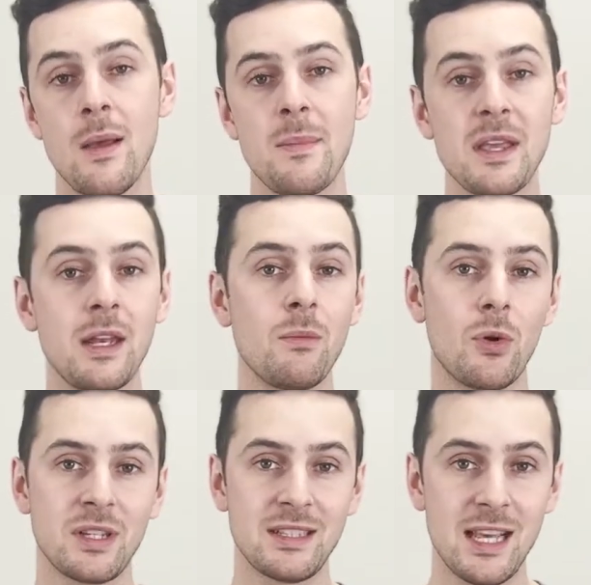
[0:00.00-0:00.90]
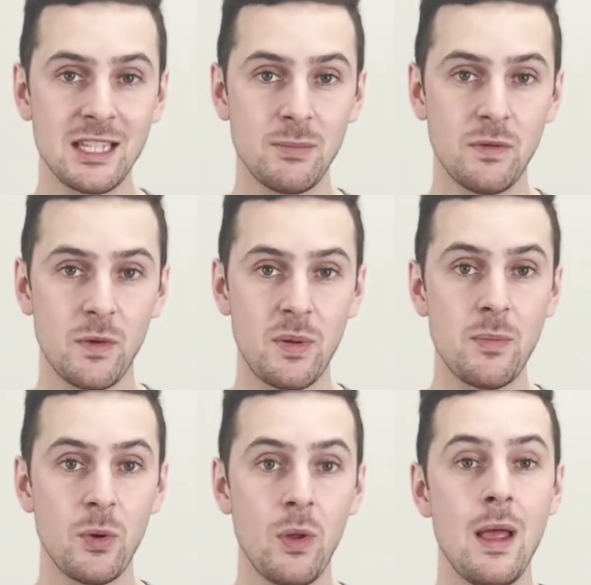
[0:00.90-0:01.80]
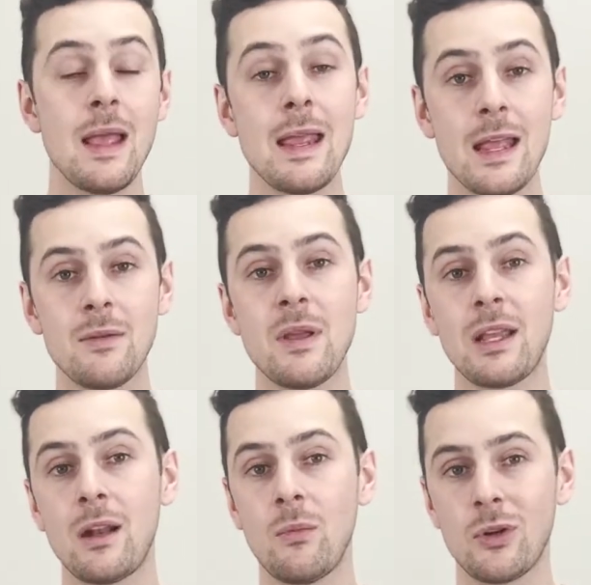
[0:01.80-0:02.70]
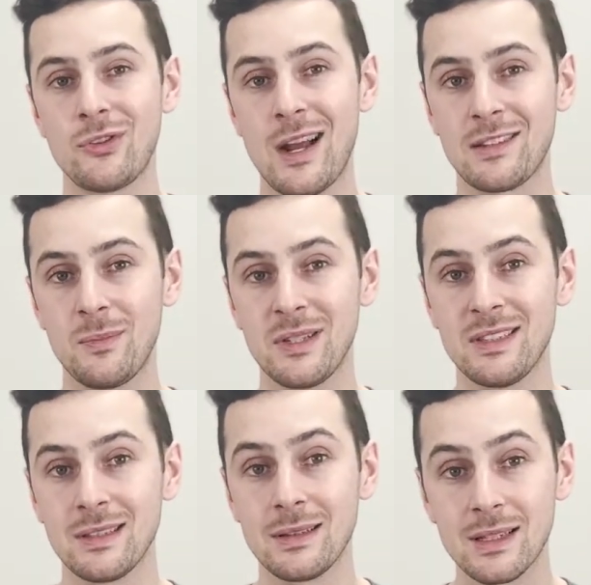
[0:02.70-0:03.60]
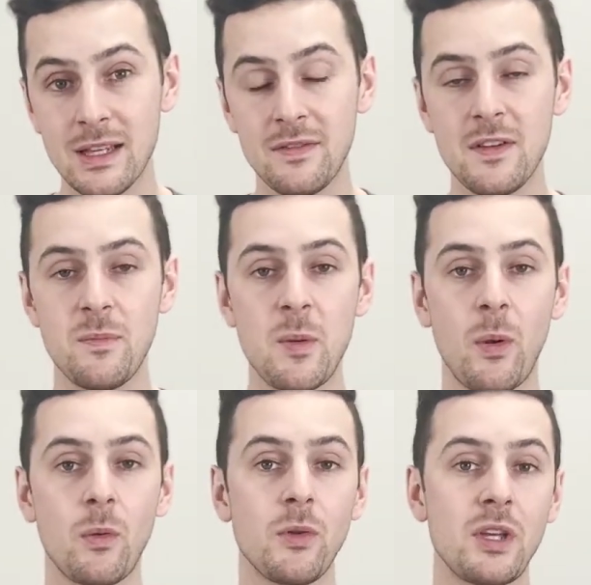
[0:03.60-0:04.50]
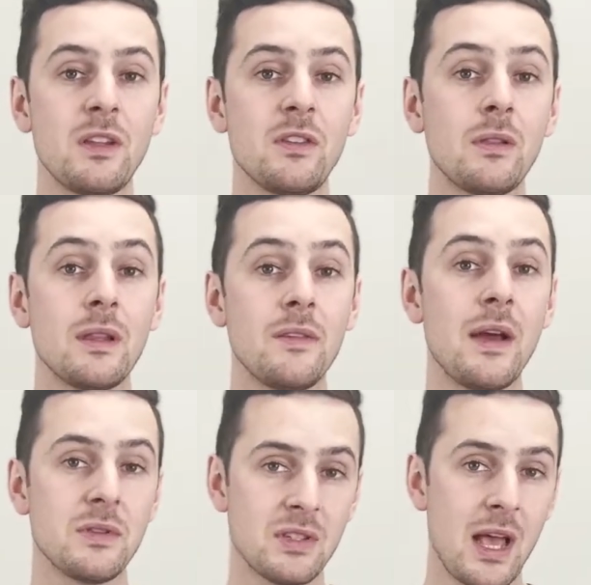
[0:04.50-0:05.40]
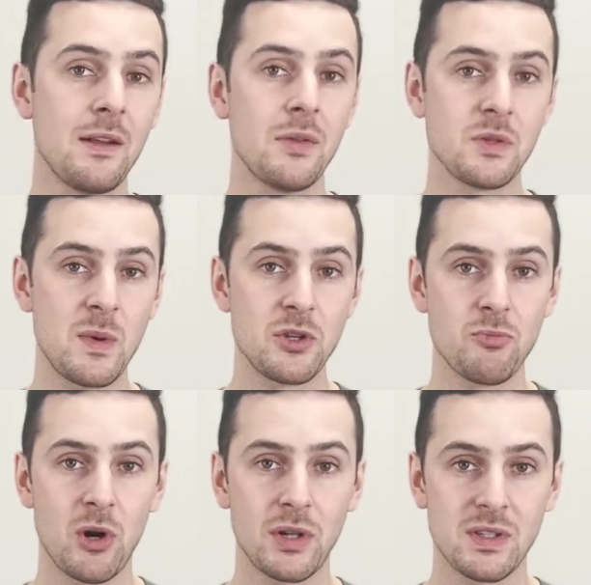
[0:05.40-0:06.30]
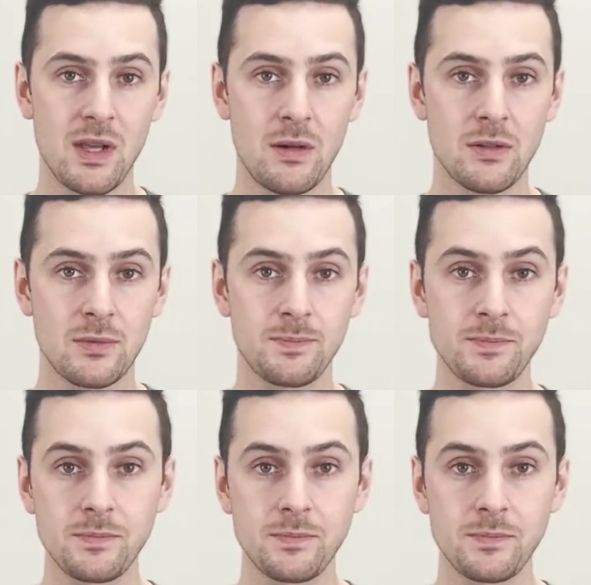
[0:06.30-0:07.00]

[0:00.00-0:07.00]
making it more accessible for people and making it a more attractive place to live if people are looking to live outside of those major market centers.